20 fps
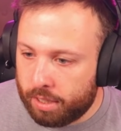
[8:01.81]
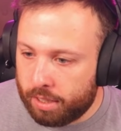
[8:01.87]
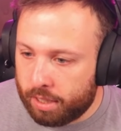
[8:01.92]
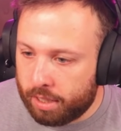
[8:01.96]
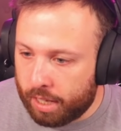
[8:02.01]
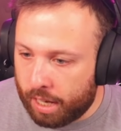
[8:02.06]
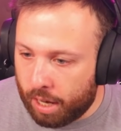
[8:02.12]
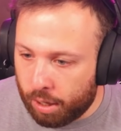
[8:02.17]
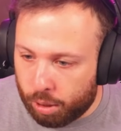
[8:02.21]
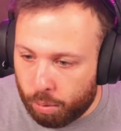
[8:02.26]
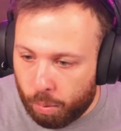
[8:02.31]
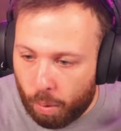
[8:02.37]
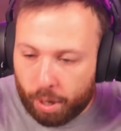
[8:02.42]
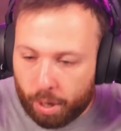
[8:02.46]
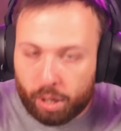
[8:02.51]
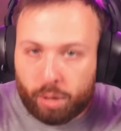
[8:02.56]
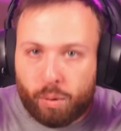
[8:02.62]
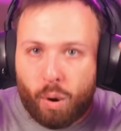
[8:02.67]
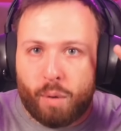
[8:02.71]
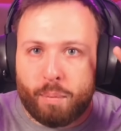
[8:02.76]
A quote
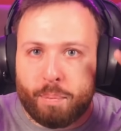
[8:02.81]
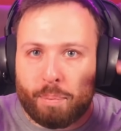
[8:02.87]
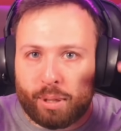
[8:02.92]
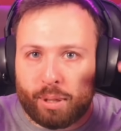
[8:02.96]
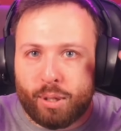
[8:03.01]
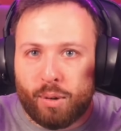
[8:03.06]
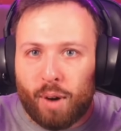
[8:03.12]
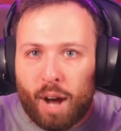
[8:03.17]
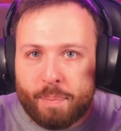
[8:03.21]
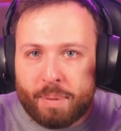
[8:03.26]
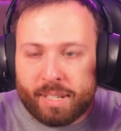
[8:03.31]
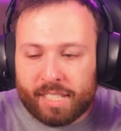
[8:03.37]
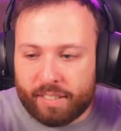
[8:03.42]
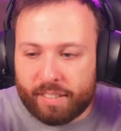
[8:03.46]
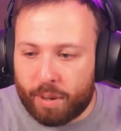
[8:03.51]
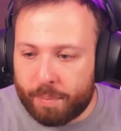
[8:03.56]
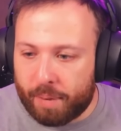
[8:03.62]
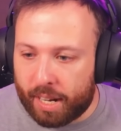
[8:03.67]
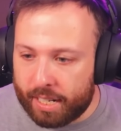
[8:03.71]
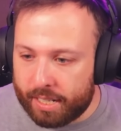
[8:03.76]
unquote blew up, as
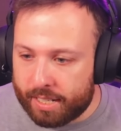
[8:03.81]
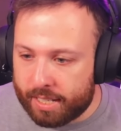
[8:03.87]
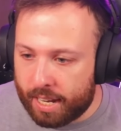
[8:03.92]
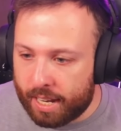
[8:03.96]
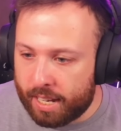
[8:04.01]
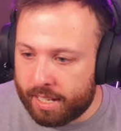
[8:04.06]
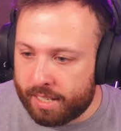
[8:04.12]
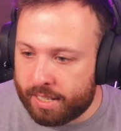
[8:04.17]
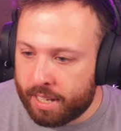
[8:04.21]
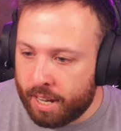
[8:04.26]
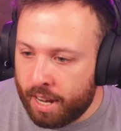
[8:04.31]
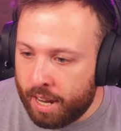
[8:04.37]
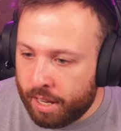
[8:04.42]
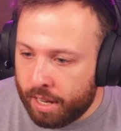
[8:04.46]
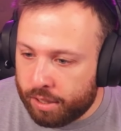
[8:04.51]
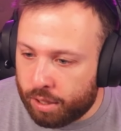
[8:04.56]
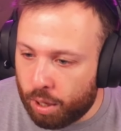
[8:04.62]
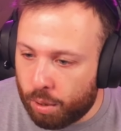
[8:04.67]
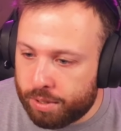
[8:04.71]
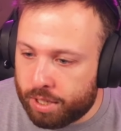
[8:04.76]
everybody says.
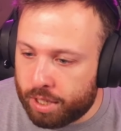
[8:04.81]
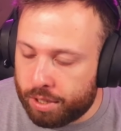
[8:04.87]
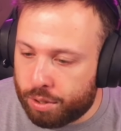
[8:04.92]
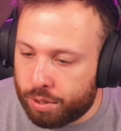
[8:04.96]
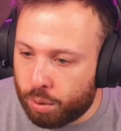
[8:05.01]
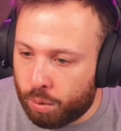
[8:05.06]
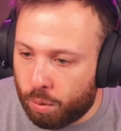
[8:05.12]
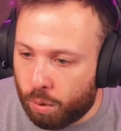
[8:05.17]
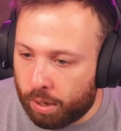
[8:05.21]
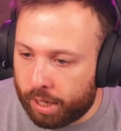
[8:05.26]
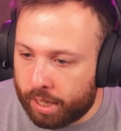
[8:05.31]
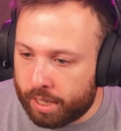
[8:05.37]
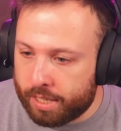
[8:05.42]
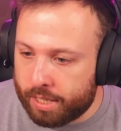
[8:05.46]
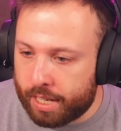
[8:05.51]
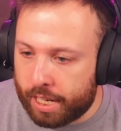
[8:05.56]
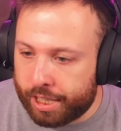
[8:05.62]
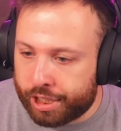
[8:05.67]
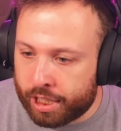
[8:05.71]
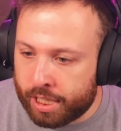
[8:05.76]
Those are two
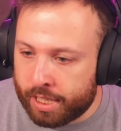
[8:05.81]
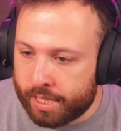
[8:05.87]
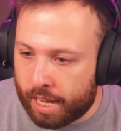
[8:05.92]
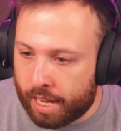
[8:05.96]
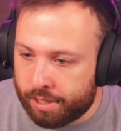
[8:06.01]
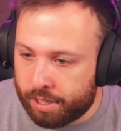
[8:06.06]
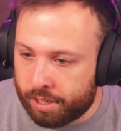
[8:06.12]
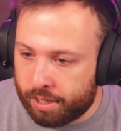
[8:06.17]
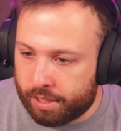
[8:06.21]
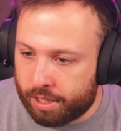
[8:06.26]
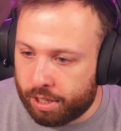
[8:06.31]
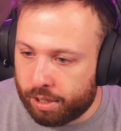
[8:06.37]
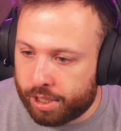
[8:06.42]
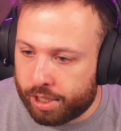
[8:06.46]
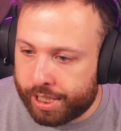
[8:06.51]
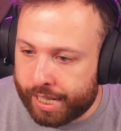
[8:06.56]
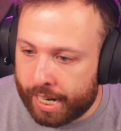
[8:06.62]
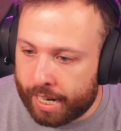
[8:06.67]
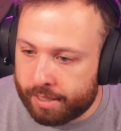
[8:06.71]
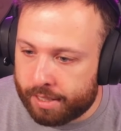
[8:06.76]
organizations that took
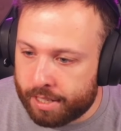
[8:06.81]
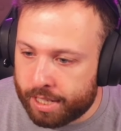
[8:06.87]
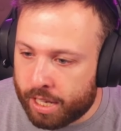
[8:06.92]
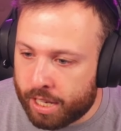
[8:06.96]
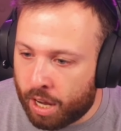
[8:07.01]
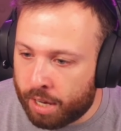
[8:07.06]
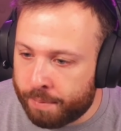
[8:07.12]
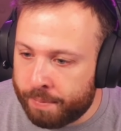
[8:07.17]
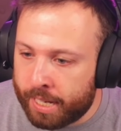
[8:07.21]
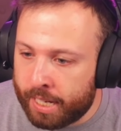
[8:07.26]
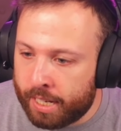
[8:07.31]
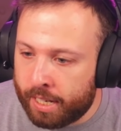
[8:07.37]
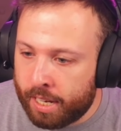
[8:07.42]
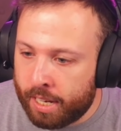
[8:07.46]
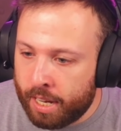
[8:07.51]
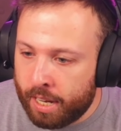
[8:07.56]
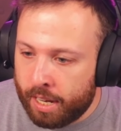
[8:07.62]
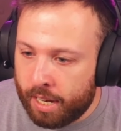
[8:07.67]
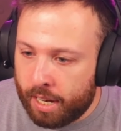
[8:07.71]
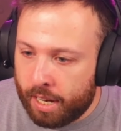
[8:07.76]
chances on me
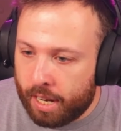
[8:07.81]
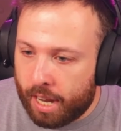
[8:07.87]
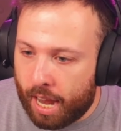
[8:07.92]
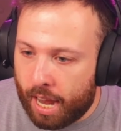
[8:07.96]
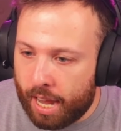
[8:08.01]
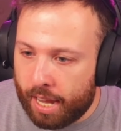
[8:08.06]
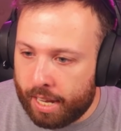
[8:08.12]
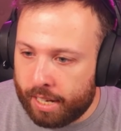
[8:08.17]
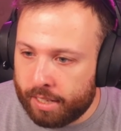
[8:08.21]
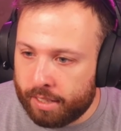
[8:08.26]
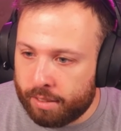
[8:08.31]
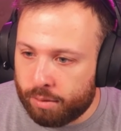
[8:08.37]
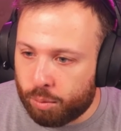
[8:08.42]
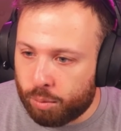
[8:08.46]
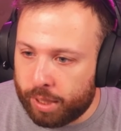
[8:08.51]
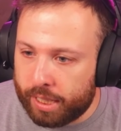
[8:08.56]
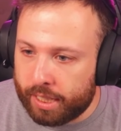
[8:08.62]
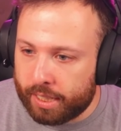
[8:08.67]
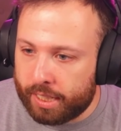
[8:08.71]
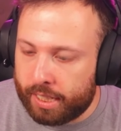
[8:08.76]
and
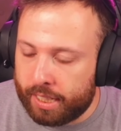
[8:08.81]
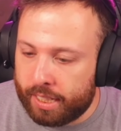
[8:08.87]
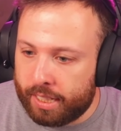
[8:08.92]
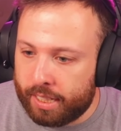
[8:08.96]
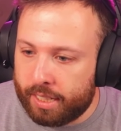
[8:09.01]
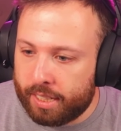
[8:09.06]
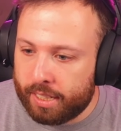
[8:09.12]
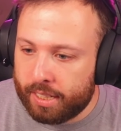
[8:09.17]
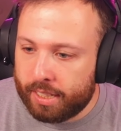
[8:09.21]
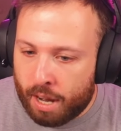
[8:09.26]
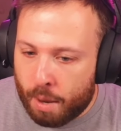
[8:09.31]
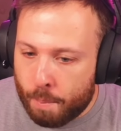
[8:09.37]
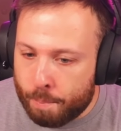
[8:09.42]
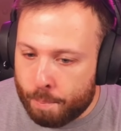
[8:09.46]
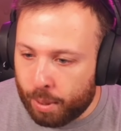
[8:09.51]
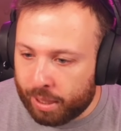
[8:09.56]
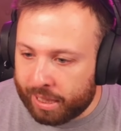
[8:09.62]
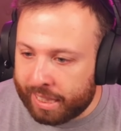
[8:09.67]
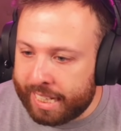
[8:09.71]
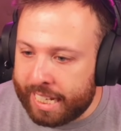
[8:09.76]
really
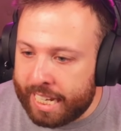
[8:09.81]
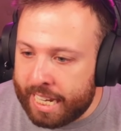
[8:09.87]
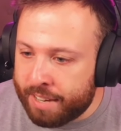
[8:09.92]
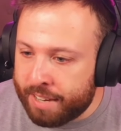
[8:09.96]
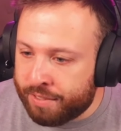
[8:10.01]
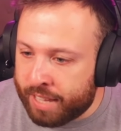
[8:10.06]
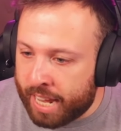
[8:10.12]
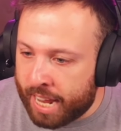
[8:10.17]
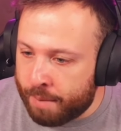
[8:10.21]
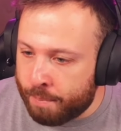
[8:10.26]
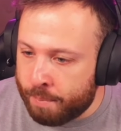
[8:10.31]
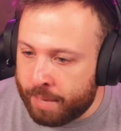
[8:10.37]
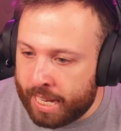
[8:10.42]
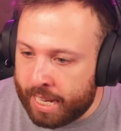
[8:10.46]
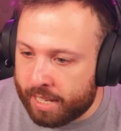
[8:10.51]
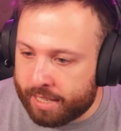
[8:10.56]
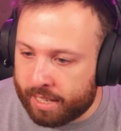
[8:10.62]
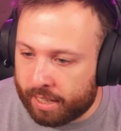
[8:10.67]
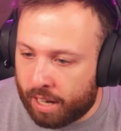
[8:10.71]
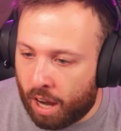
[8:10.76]
believed in me
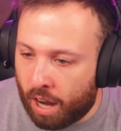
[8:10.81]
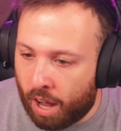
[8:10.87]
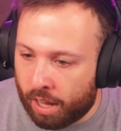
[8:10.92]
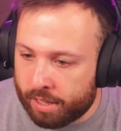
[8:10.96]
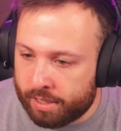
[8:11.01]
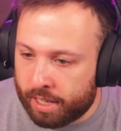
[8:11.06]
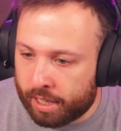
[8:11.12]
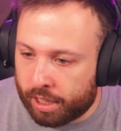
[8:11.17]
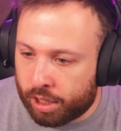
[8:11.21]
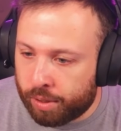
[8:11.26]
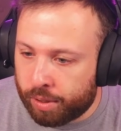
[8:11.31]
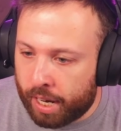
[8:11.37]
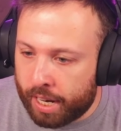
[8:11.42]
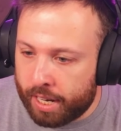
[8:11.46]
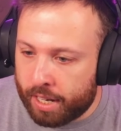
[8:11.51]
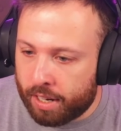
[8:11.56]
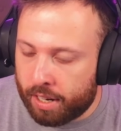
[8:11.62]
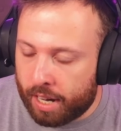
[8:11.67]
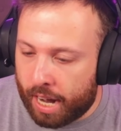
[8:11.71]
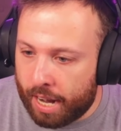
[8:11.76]
as a content
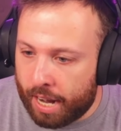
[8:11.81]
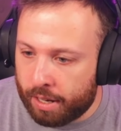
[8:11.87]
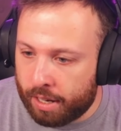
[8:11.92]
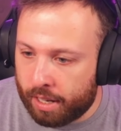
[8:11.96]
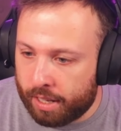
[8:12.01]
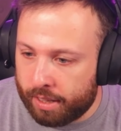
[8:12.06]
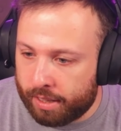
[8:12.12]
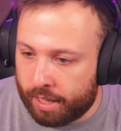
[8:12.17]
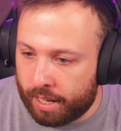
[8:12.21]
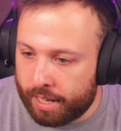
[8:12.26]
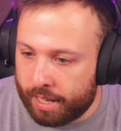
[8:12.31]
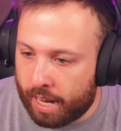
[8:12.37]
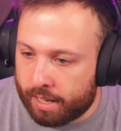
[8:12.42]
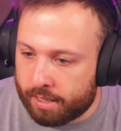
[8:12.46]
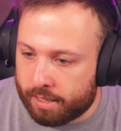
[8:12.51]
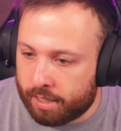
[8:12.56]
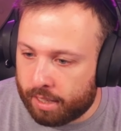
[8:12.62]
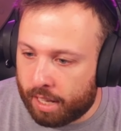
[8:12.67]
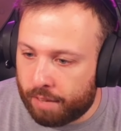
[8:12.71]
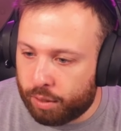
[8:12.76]
creator and the
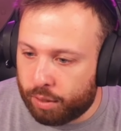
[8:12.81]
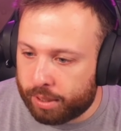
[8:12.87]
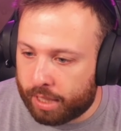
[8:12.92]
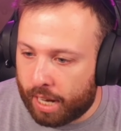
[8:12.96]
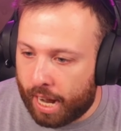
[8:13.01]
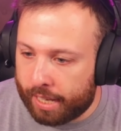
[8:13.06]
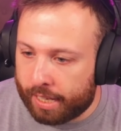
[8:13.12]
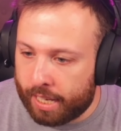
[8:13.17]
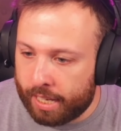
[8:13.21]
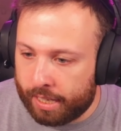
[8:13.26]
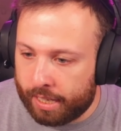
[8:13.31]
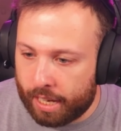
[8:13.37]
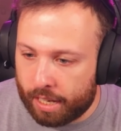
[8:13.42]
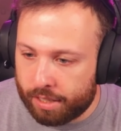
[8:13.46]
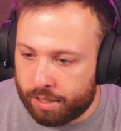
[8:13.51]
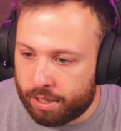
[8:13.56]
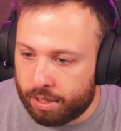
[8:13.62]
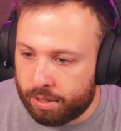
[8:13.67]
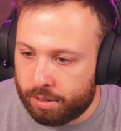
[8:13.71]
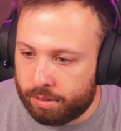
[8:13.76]
next level that I can get
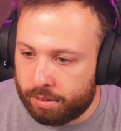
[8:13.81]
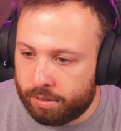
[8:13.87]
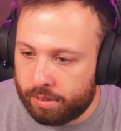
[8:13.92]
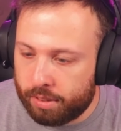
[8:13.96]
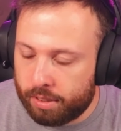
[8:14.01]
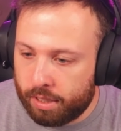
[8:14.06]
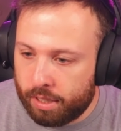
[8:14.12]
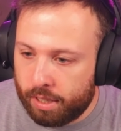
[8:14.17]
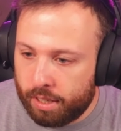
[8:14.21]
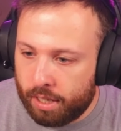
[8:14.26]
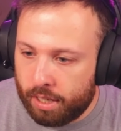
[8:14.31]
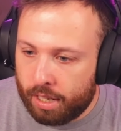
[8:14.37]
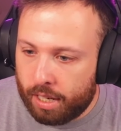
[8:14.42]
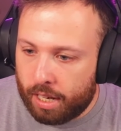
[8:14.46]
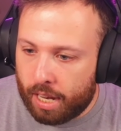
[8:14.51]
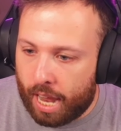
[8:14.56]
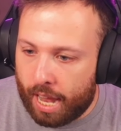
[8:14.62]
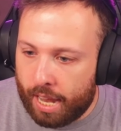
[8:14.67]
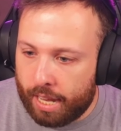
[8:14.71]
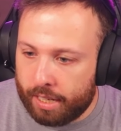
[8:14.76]
to
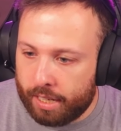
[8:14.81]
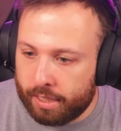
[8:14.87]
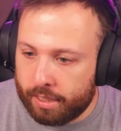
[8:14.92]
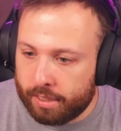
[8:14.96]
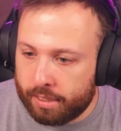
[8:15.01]
and